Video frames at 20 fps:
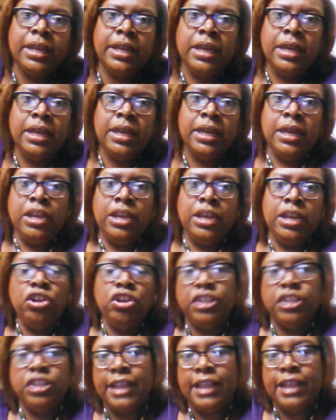It's just
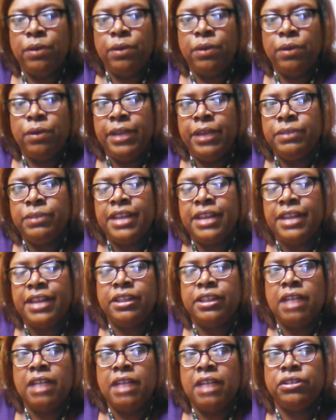like when he was sitting there talking
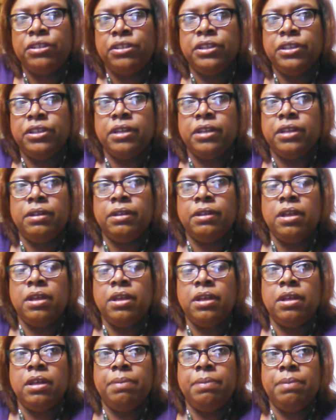to the
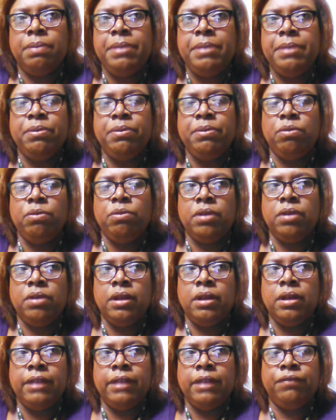people,
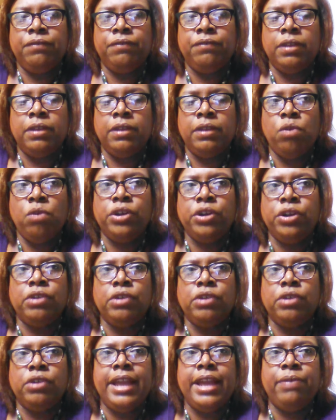the one girl he had
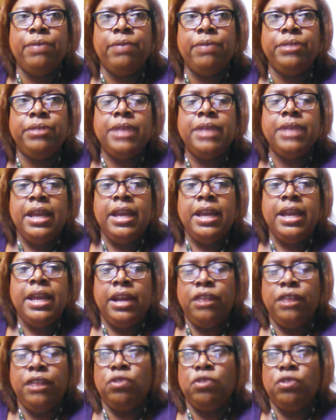with him, and another girl
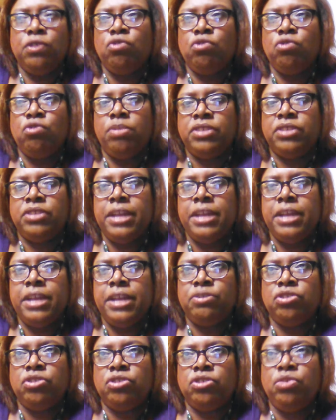was going up the steps. She
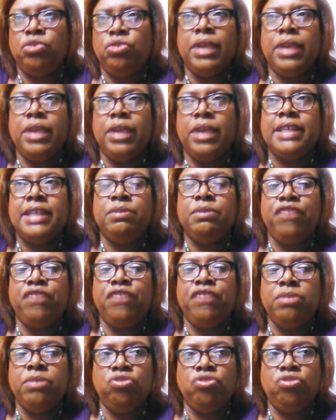realized he was filming. She
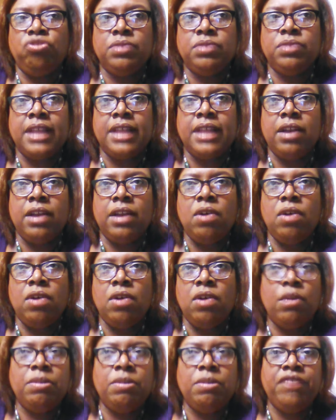was like, oh, I don't want to be
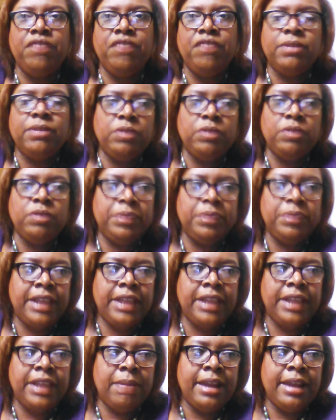filmed. So he put the camera
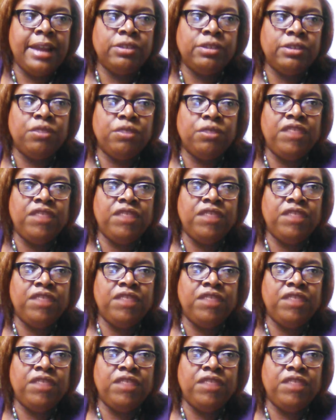down to her feet.